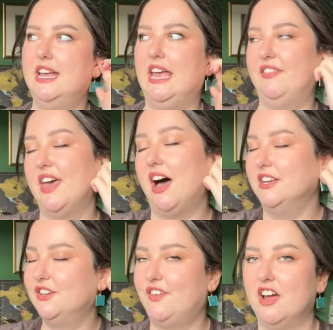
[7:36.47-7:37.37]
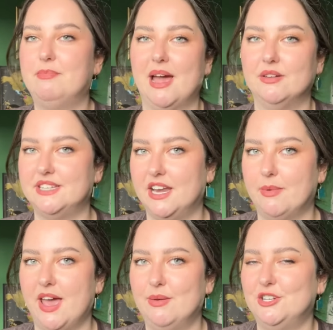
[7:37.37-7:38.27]
if they're under £5
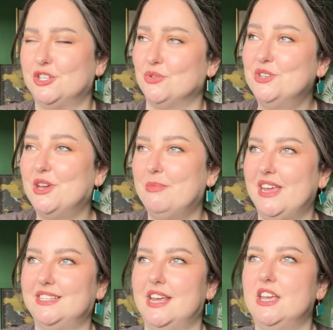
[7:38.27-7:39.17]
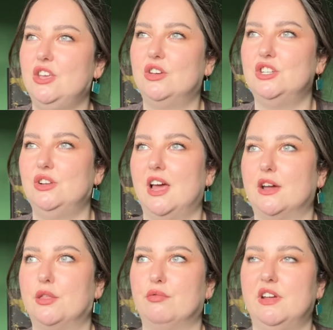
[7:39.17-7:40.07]
anyway, which is also amazing. You can do like
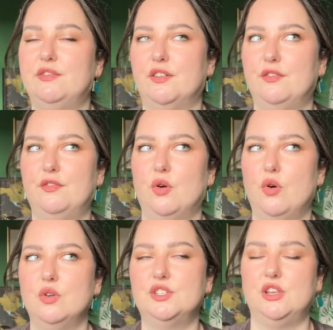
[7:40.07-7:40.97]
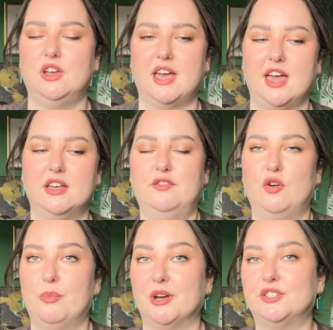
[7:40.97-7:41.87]
3 for £4. So you get
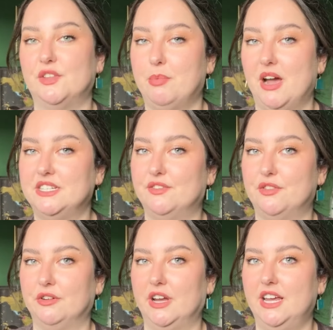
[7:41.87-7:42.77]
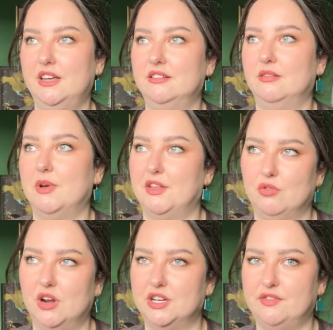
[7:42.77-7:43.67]
4 books for the price of 3 when they're
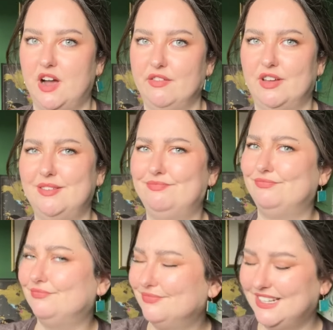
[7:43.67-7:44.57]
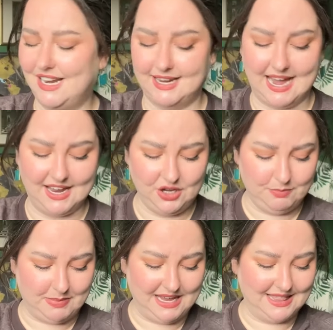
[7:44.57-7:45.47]
all under £5. Like, can you
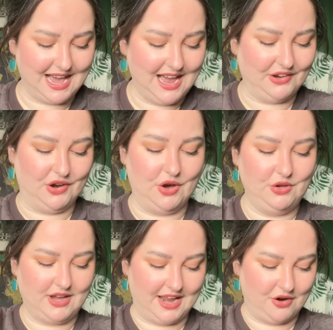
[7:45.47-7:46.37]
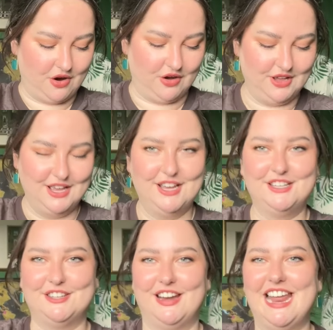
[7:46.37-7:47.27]
beat that? No, you cannot.
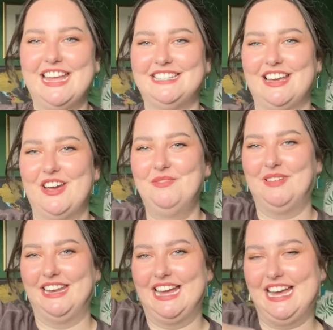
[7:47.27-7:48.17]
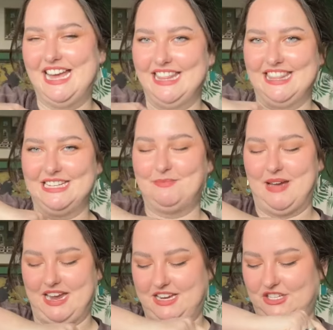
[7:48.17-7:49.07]
So let's open this
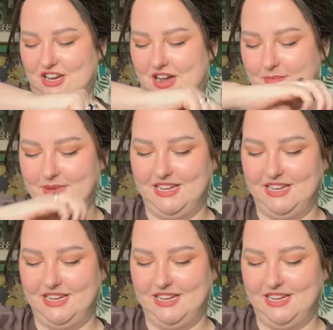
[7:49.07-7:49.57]
package up.